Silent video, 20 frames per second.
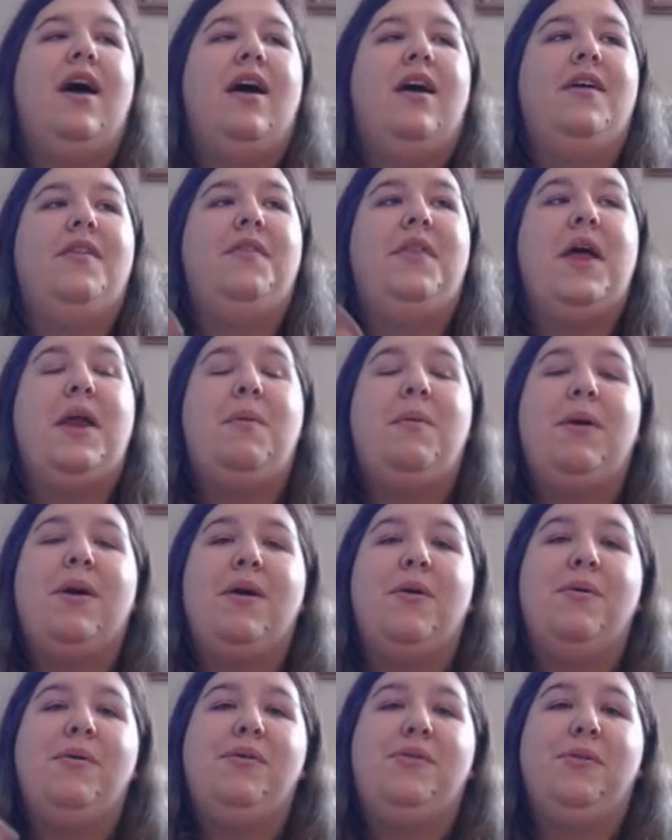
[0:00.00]
Then we
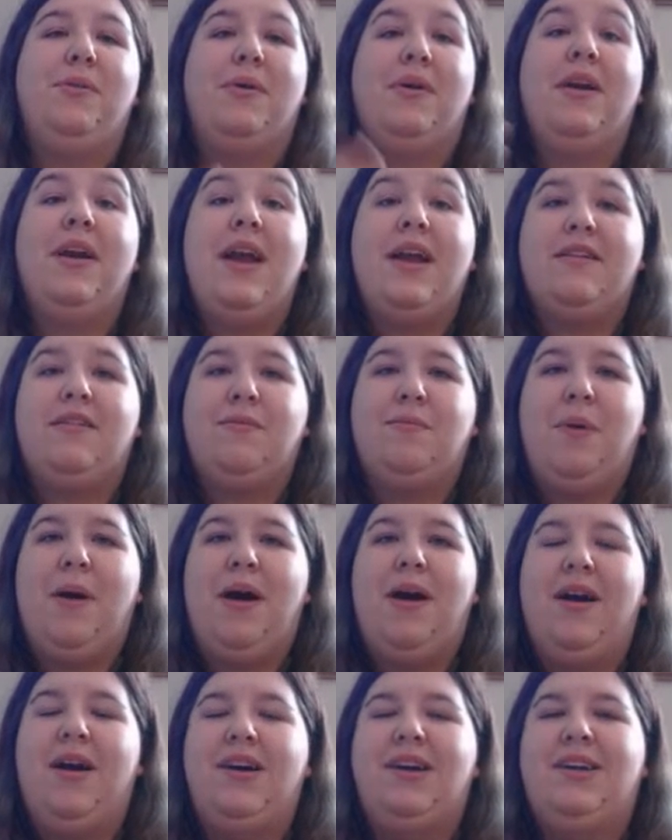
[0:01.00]
go into our next
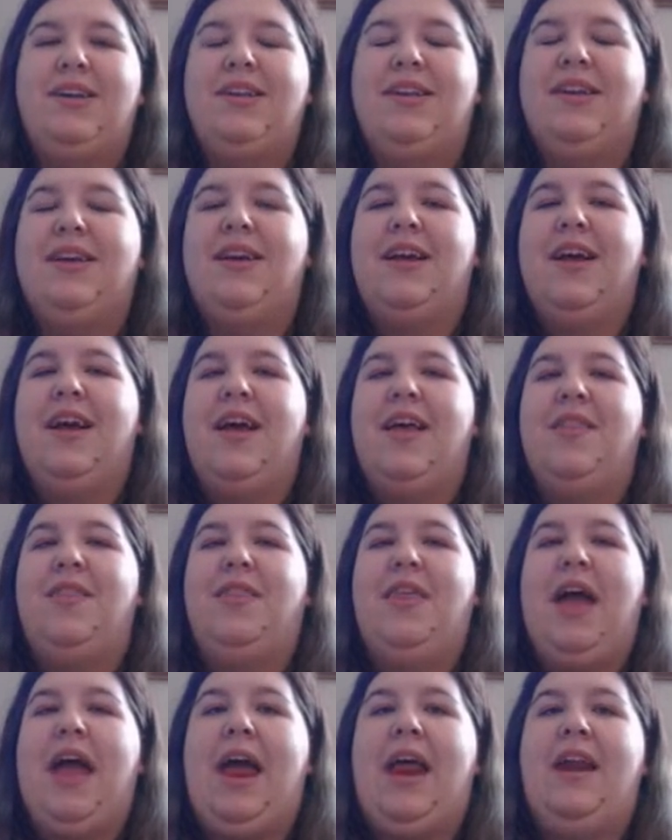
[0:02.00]
part
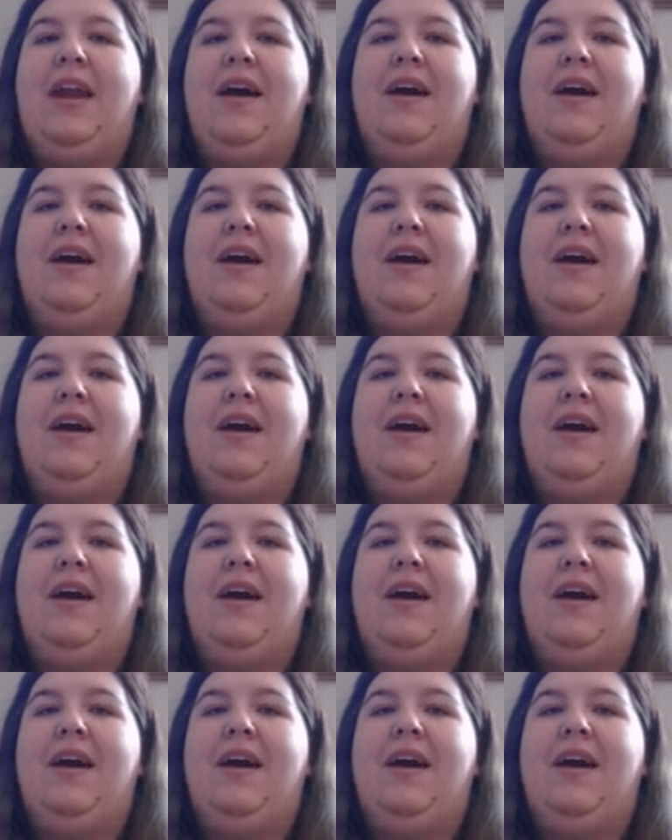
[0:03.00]
that,